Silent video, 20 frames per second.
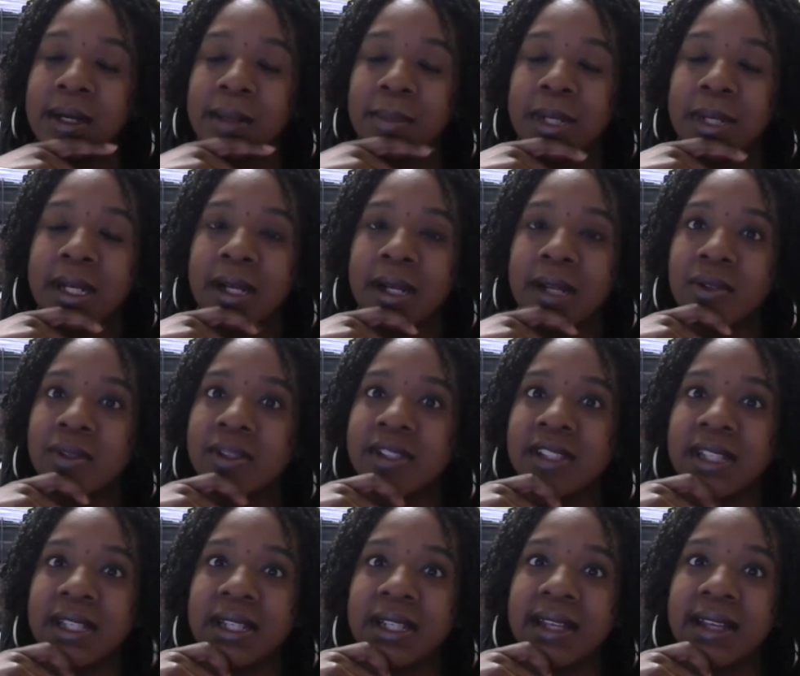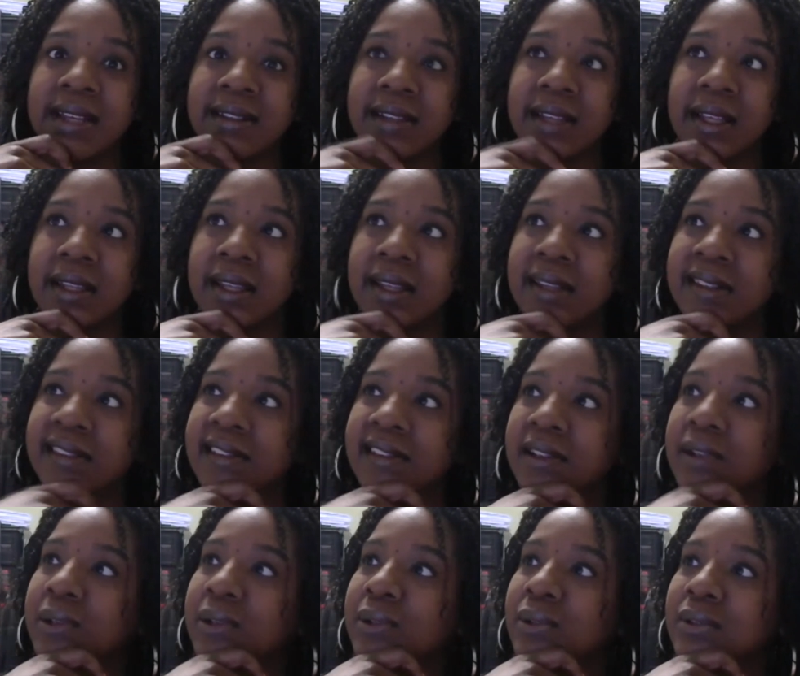because Christina has done that
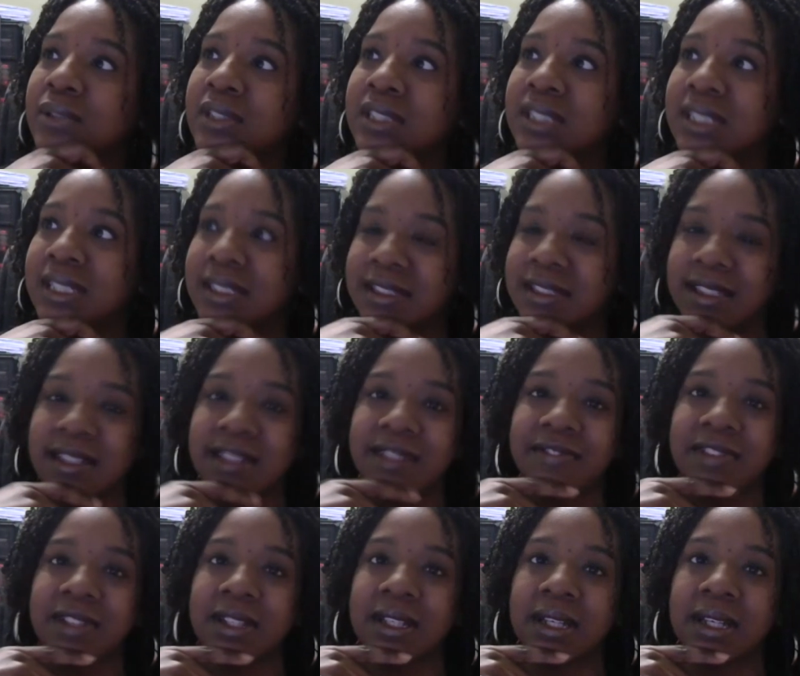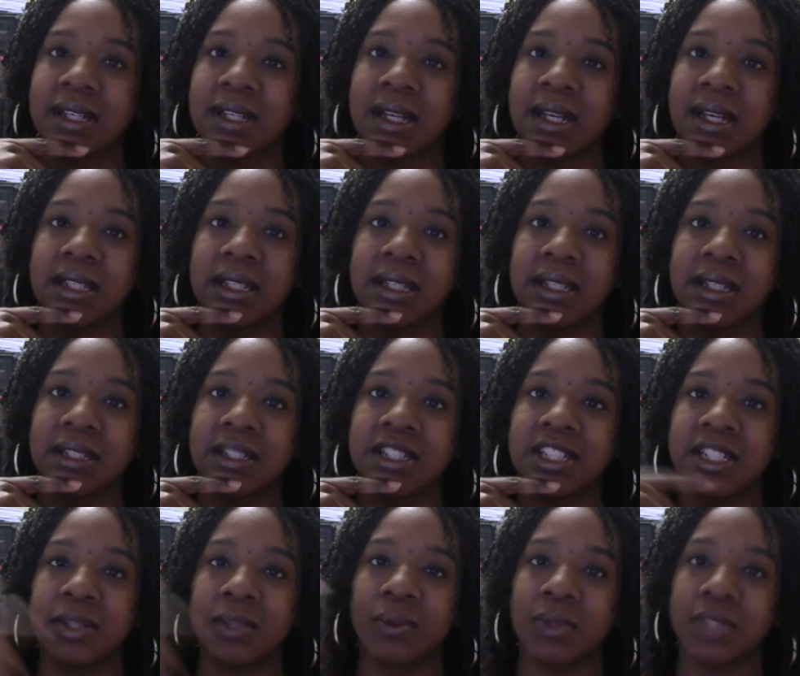so successfully. I think
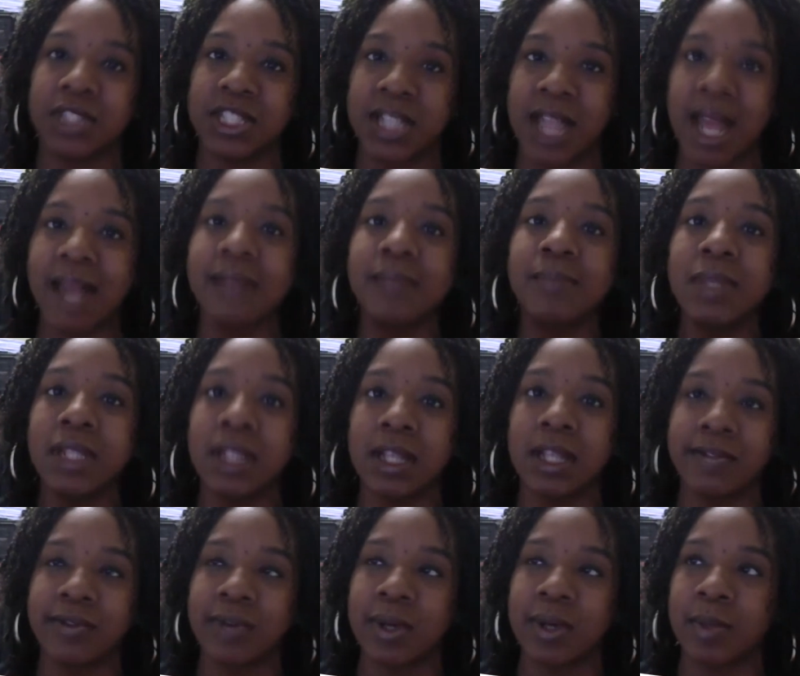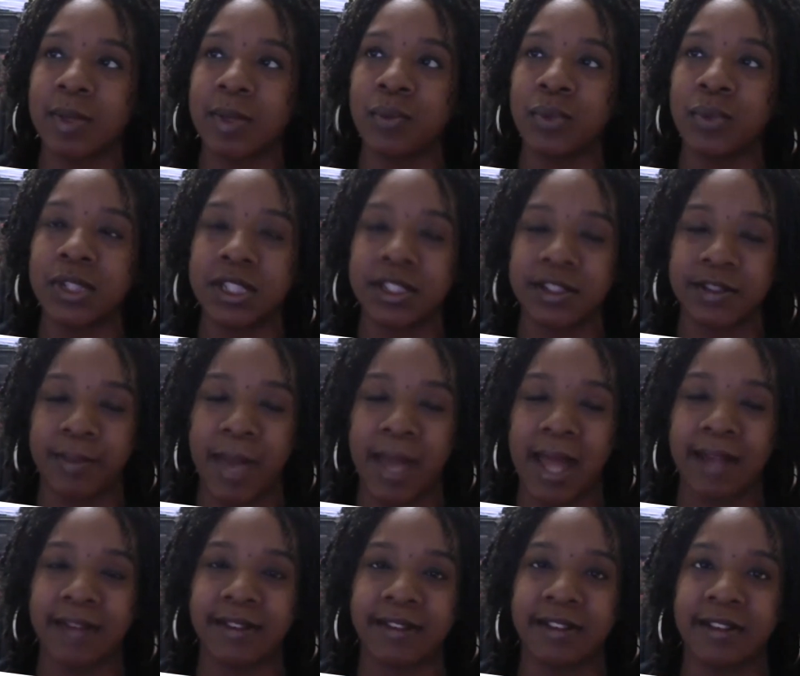she has Beloved Women, which is
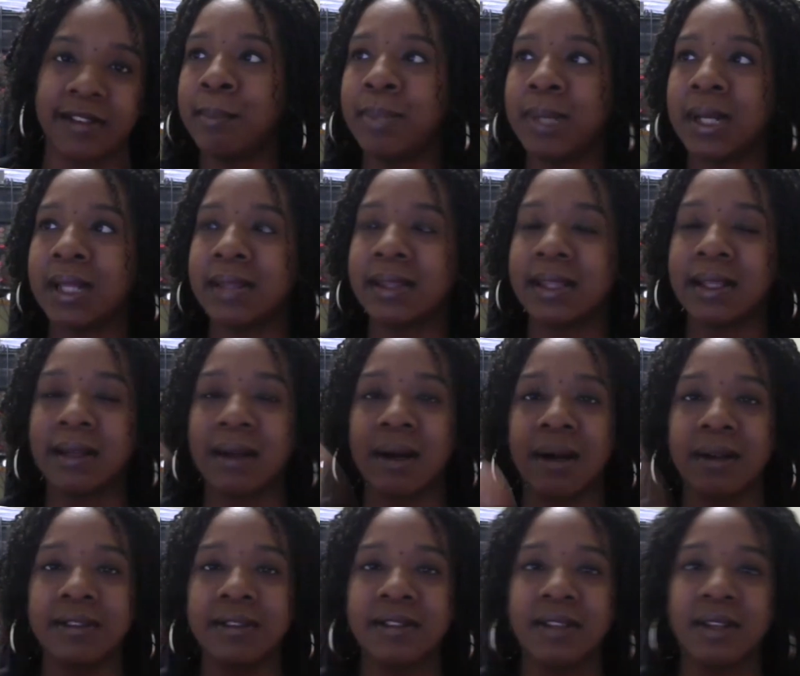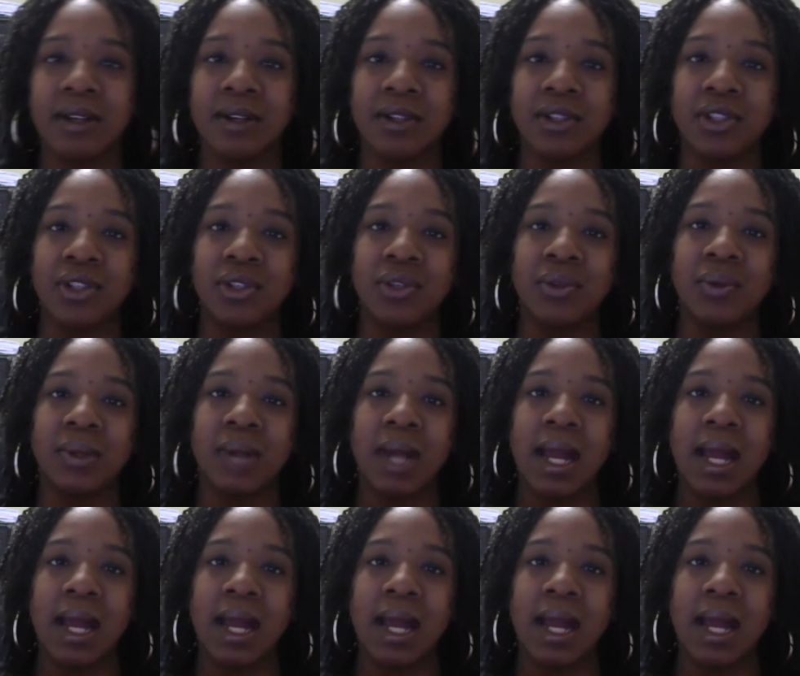massive, but then also you